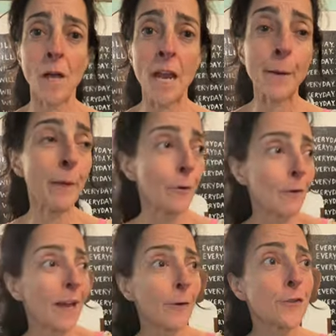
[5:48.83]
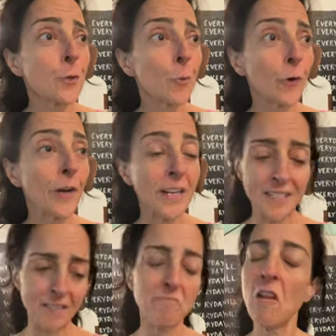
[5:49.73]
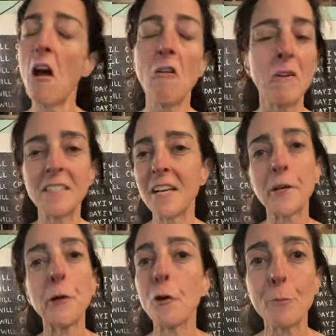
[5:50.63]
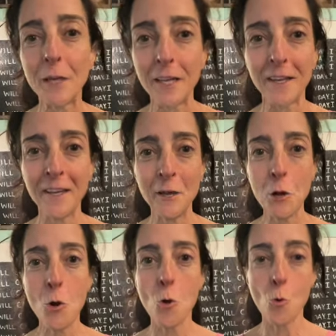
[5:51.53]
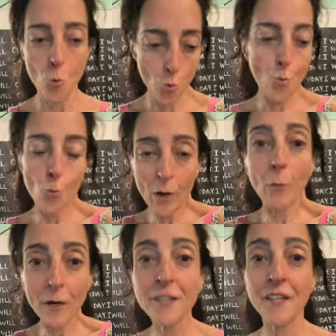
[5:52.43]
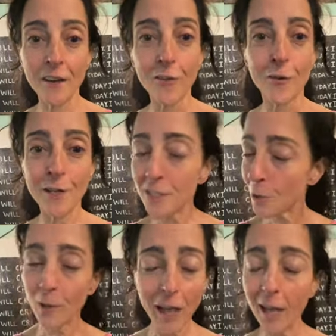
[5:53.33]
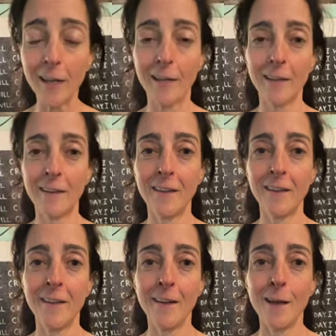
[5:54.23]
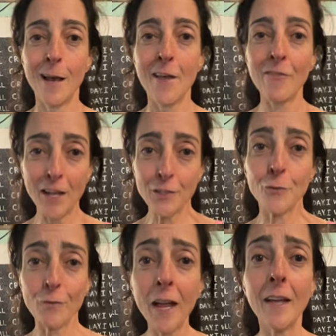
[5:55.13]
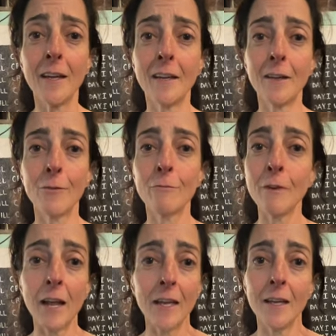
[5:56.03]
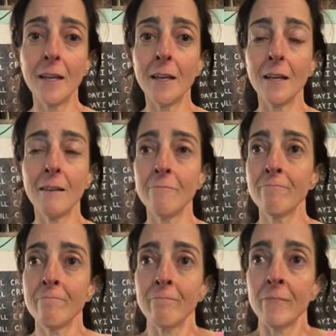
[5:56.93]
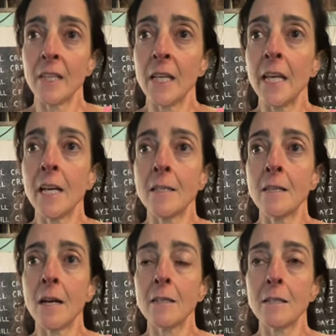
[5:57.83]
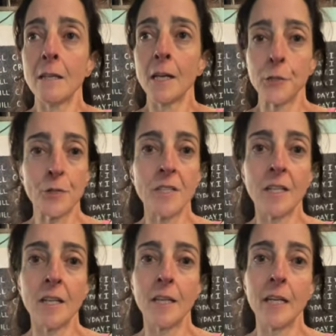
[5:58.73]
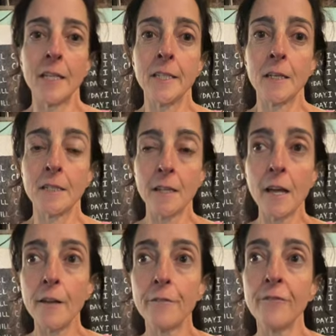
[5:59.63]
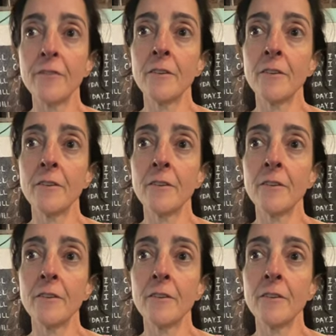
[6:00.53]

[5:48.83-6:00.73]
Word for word: And I'm like, Ray, aren't you worried? He's like, no, it's not going to hurt me. We work together. It's okay. And that's Ray. Ray, he conducts electricity. He conducts life.